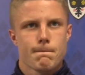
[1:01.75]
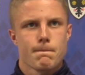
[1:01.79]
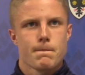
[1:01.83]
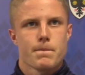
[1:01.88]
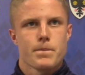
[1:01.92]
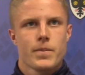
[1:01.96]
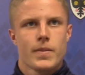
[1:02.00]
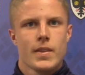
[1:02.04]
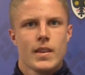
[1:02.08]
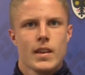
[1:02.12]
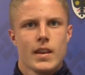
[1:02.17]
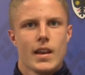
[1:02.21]
Mm.
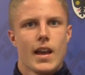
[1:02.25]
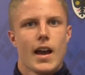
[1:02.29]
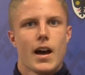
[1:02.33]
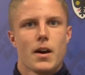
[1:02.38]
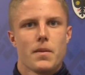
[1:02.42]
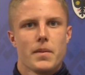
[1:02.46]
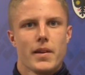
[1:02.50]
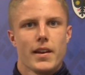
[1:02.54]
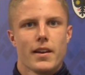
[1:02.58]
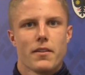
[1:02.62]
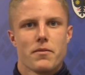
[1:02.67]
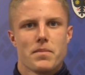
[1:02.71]
Yeah,
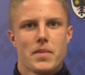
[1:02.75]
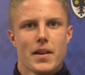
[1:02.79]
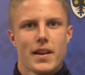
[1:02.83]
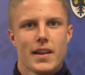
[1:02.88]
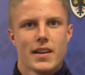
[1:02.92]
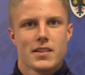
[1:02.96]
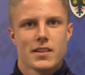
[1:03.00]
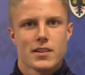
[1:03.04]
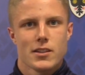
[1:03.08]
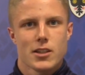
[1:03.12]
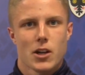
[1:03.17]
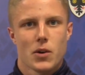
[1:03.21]
I mean, I've been
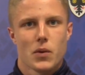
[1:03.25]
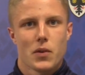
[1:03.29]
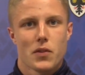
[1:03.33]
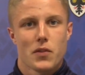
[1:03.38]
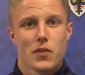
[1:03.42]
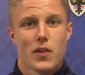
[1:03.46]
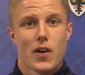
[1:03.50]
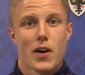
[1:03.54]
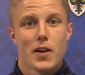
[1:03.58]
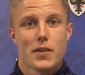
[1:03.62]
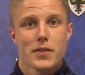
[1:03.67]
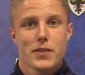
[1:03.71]
here since I was
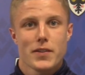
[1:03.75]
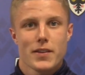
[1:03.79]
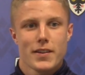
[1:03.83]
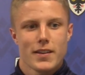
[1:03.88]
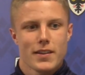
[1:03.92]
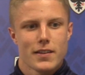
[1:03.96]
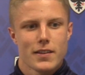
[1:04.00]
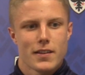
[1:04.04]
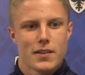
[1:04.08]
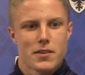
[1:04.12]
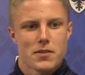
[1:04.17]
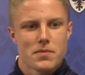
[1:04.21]
5.
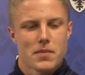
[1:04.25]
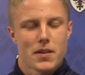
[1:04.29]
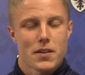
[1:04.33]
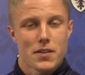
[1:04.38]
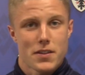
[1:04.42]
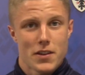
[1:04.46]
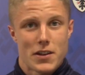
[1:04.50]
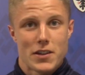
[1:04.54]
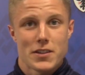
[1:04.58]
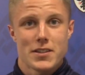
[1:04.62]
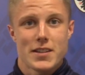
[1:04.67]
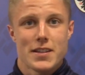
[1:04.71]
This is my
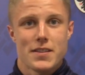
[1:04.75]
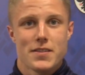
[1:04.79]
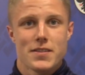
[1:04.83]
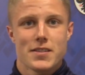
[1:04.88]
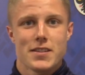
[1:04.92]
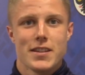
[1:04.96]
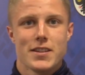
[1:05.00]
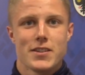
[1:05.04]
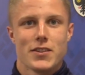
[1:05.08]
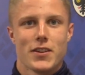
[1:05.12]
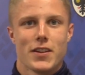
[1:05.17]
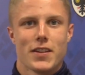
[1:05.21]
13th
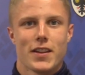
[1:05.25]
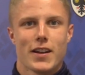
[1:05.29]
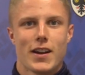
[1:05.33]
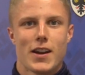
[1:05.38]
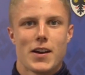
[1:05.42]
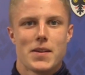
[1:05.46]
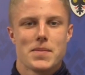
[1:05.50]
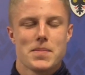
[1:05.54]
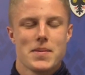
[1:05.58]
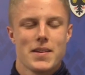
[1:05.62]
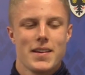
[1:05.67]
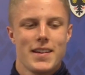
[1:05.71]
season at the
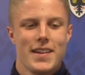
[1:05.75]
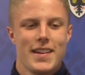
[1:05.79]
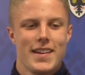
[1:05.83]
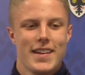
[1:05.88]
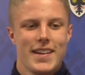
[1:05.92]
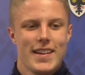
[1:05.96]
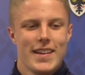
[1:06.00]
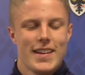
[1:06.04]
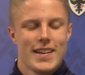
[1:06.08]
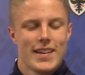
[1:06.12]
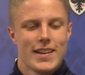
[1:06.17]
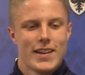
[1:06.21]
club.
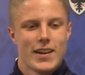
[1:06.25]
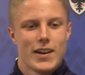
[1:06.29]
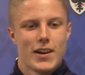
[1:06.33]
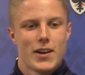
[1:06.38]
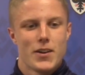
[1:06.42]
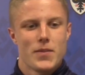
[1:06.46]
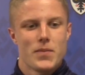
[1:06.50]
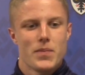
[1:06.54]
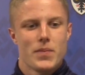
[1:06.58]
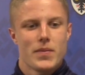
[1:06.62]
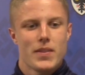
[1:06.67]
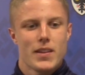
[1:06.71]

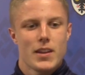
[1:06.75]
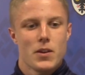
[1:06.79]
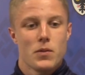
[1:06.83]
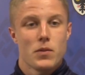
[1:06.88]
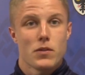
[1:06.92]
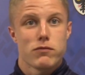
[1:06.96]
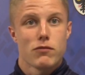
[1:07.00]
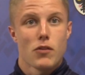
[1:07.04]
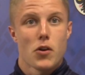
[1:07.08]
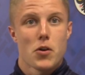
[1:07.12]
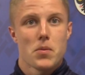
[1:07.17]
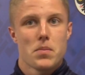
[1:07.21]
It
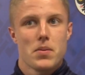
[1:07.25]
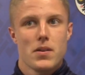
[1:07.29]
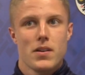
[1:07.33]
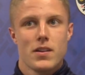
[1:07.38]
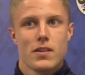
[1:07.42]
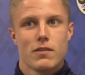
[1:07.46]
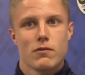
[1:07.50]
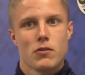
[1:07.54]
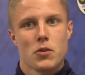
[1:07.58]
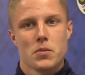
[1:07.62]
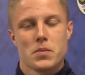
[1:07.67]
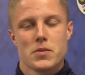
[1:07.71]
was Rob
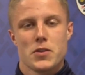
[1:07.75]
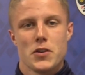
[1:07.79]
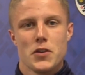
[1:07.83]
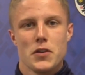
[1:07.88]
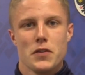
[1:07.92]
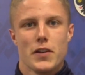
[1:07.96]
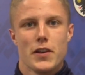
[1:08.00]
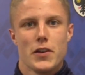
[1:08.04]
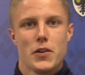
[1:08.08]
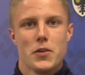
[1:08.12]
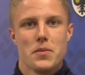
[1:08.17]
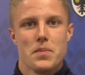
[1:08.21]

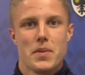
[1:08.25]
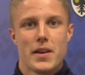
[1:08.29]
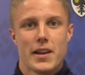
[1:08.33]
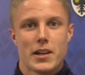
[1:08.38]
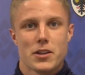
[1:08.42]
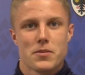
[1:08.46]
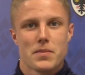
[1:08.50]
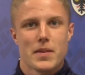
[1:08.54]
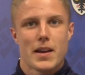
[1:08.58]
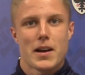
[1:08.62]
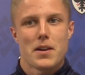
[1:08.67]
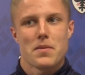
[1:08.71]
Tovey, who
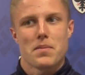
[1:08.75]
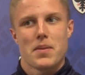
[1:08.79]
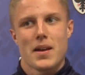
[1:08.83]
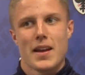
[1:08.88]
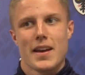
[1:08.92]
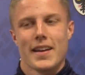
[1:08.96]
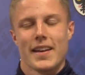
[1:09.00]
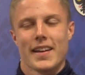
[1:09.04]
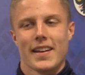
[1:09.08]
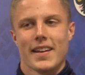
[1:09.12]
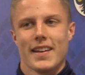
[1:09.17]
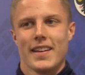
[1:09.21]
picked me out
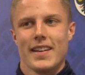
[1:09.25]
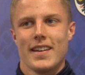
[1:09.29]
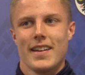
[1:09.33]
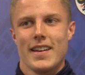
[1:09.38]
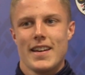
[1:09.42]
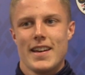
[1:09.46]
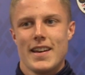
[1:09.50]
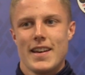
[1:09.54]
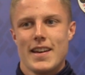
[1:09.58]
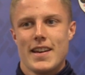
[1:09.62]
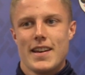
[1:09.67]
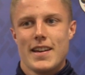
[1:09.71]
playing
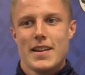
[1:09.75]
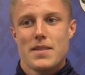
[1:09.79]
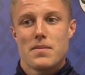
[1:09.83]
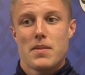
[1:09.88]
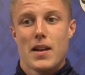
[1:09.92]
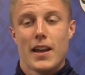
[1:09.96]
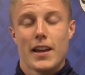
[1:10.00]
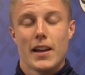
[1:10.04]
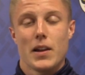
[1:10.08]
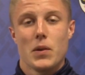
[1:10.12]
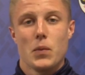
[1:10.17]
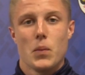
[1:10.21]

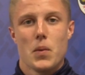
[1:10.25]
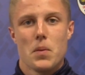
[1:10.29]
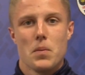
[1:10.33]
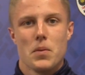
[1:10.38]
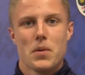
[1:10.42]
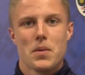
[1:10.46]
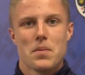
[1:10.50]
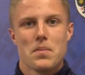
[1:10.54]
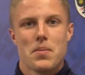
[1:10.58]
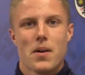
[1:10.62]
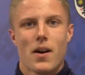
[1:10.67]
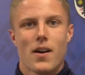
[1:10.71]
in
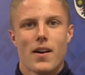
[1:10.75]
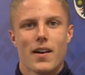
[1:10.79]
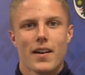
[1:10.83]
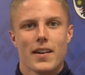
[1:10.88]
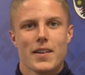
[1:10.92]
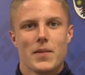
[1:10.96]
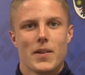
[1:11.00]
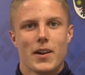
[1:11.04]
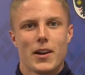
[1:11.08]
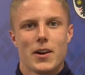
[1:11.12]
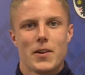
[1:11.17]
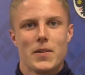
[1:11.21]
Wimbledon
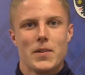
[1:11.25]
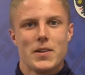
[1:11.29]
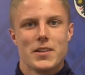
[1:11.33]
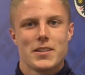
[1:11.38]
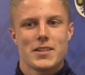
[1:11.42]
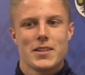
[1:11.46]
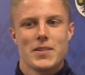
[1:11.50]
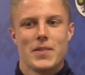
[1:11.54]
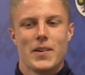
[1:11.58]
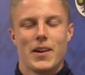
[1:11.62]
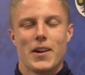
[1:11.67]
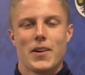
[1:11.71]
Park when I
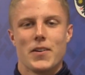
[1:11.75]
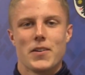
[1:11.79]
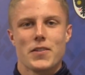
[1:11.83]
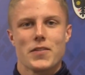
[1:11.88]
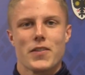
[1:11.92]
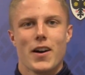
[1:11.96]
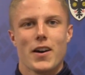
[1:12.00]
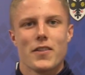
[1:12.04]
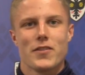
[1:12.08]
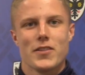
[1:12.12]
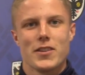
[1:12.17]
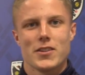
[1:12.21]
was
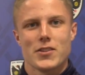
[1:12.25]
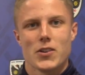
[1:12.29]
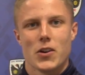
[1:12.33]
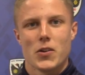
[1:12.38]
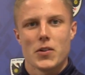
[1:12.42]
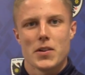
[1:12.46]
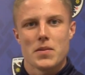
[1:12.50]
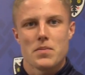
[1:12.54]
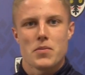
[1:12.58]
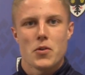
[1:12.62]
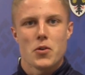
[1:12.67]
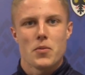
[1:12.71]
5 years
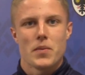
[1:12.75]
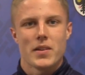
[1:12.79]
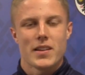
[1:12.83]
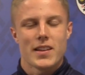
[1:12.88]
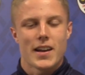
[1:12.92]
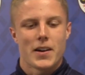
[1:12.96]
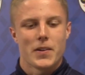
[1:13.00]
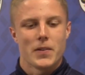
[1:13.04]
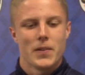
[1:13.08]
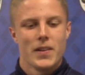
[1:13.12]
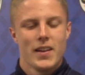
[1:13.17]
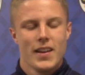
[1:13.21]
old. He brought me
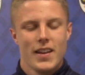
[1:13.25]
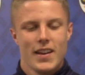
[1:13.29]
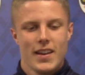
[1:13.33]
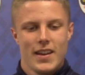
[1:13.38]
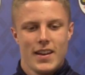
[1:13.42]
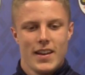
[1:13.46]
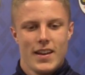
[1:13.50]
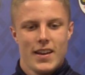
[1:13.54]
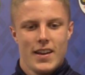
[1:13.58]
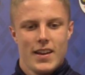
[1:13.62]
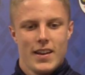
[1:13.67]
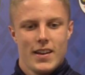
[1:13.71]
down
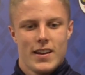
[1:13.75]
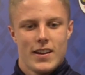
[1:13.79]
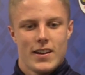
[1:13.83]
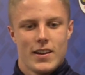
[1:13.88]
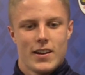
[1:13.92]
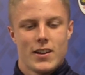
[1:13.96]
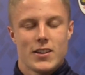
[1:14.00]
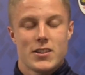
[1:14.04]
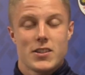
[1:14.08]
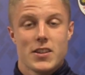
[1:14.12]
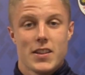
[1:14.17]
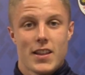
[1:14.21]

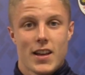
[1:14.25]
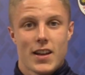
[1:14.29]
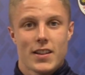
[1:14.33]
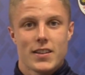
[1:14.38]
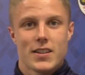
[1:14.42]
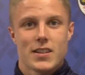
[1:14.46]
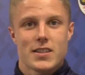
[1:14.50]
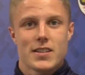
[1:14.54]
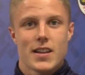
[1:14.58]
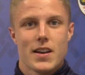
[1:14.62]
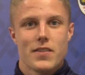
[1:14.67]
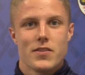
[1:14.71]
to the
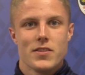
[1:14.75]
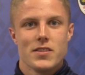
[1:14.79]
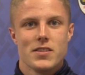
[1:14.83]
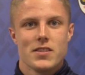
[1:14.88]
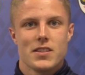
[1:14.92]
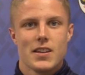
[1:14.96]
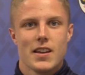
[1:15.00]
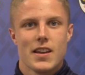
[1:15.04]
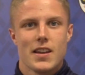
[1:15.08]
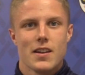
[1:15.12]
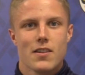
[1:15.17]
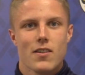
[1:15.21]

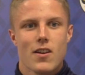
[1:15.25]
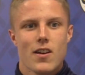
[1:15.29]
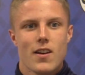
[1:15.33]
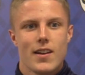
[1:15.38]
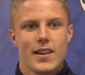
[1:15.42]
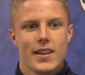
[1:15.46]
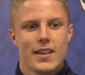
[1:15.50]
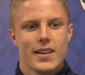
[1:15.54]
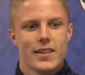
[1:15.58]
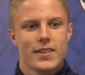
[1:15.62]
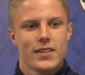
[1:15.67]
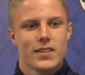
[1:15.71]
under-7s a year
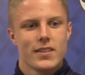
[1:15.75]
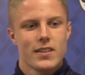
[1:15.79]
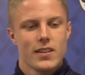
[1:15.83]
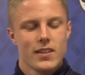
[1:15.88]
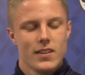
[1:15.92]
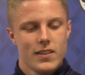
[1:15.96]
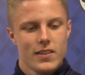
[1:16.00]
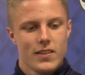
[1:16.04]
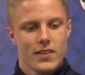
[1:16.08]
early, and